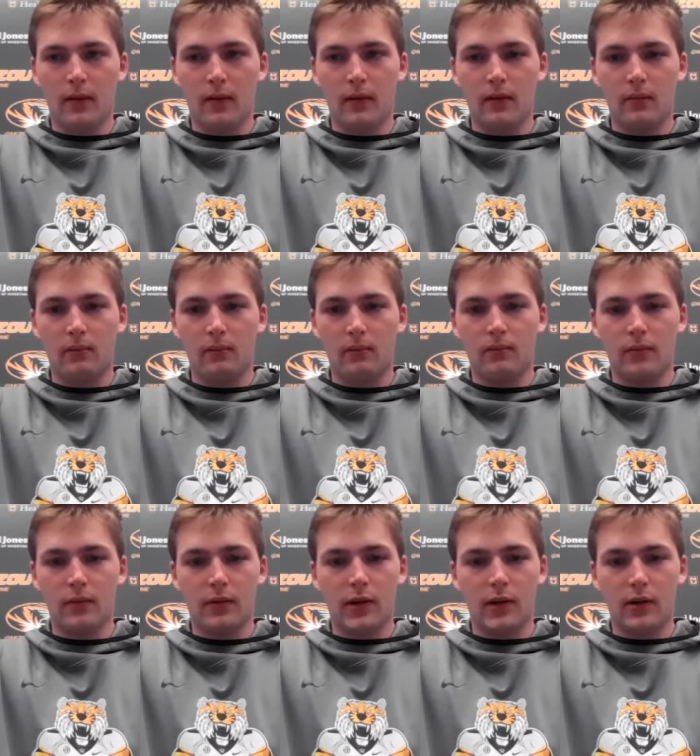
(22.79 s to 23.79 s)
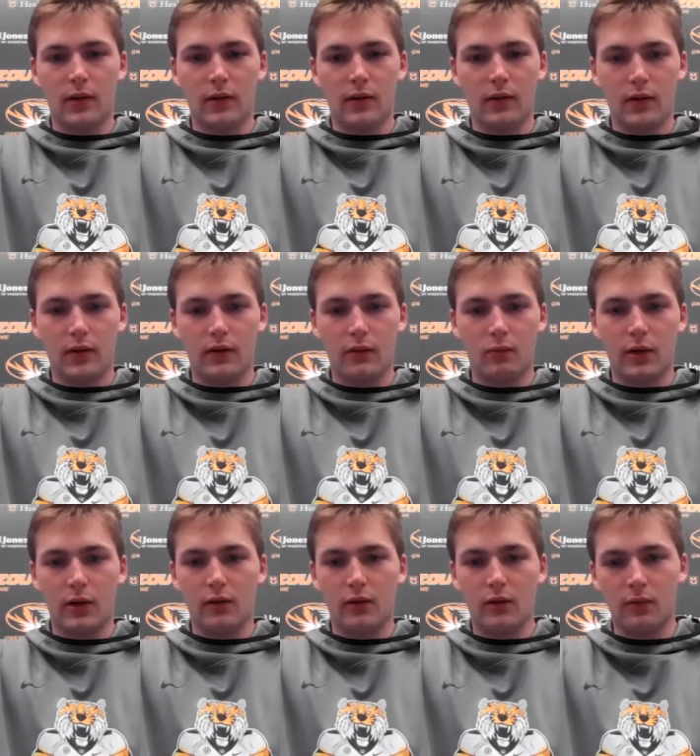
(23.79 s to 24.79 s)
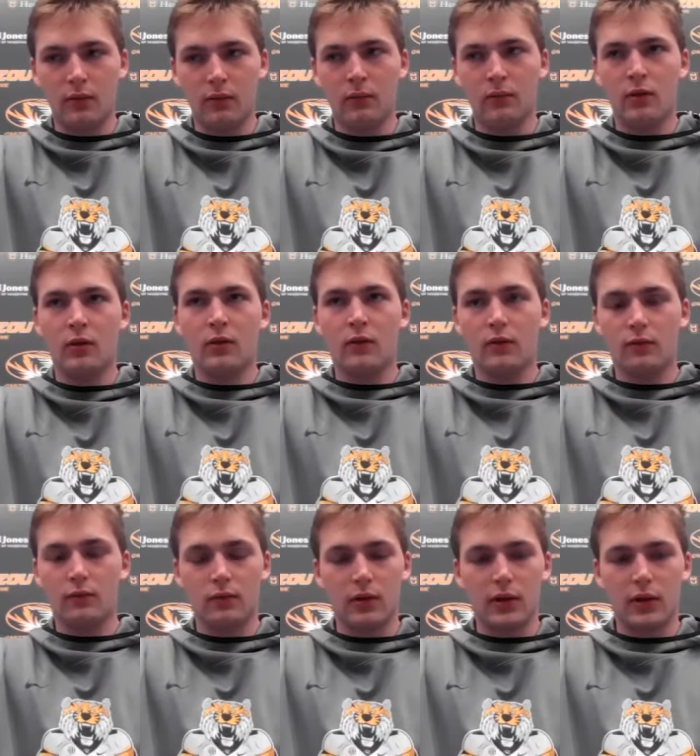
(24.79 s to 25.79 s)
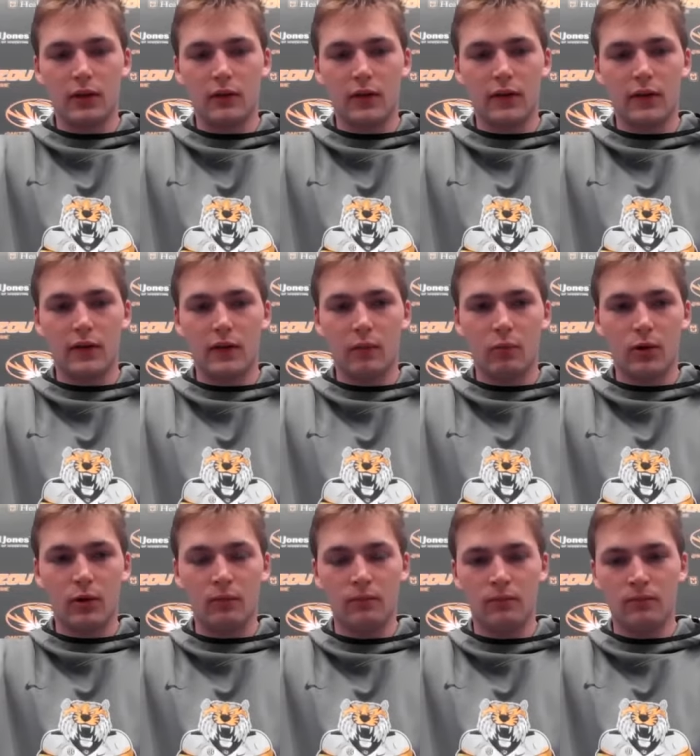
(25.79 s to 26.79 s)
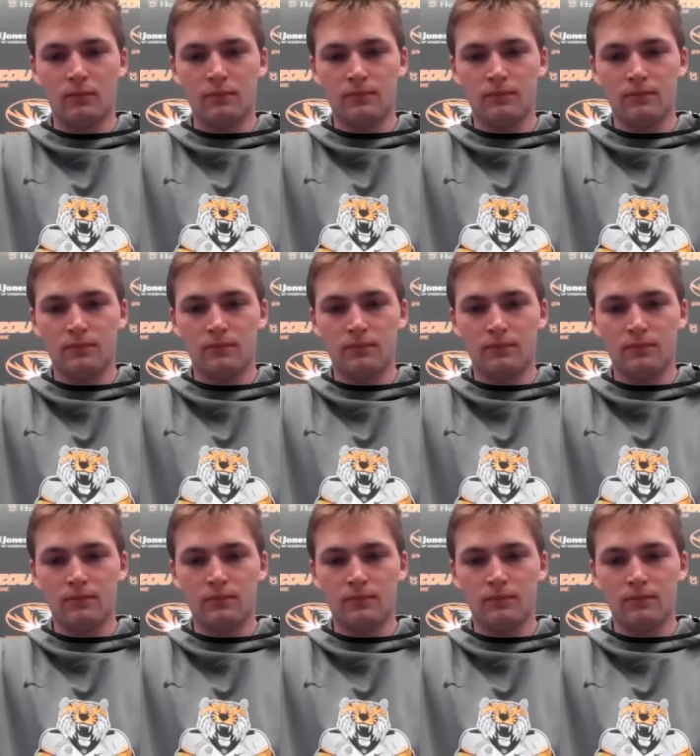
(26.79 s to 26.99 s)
I thought I did well and led the team well.